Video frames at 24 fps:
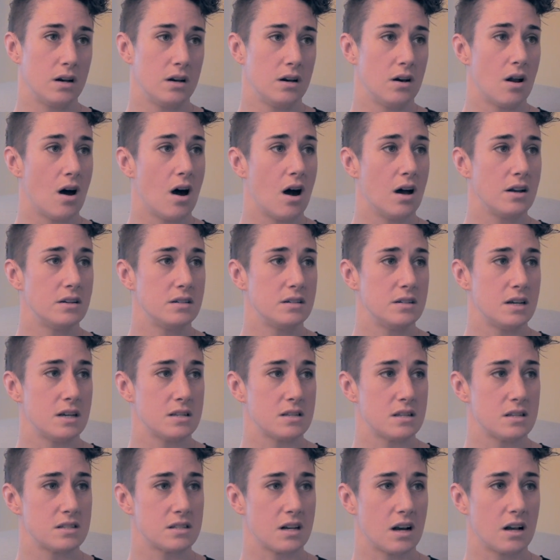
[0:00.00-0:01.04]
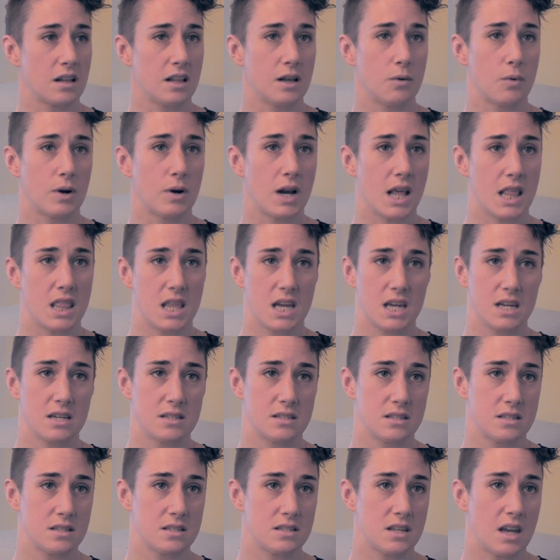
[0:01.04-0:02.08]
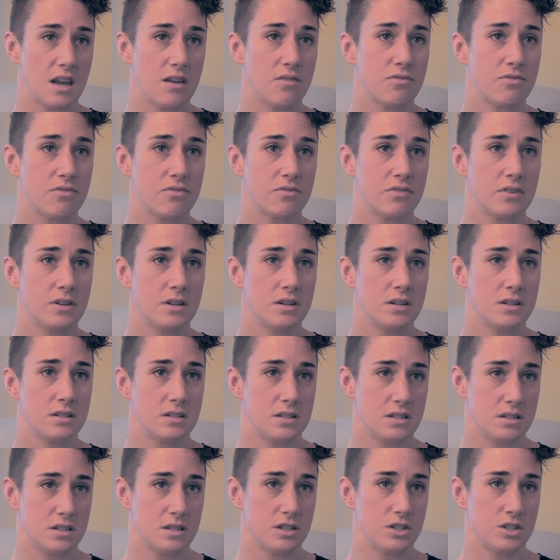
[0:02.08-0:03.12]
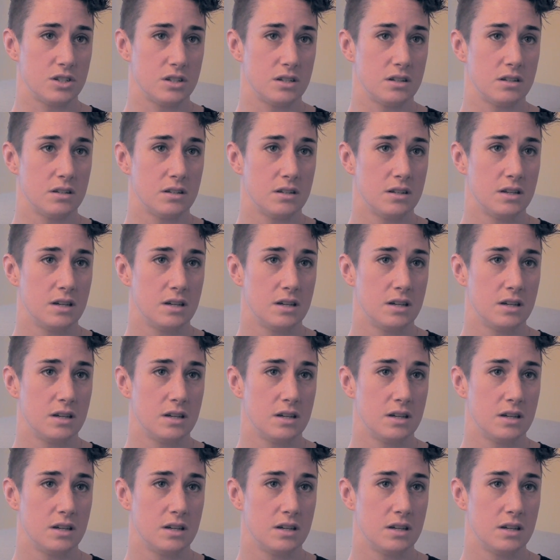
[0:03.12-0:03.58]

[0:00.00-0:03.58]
not necessarily what I think is a safe decision.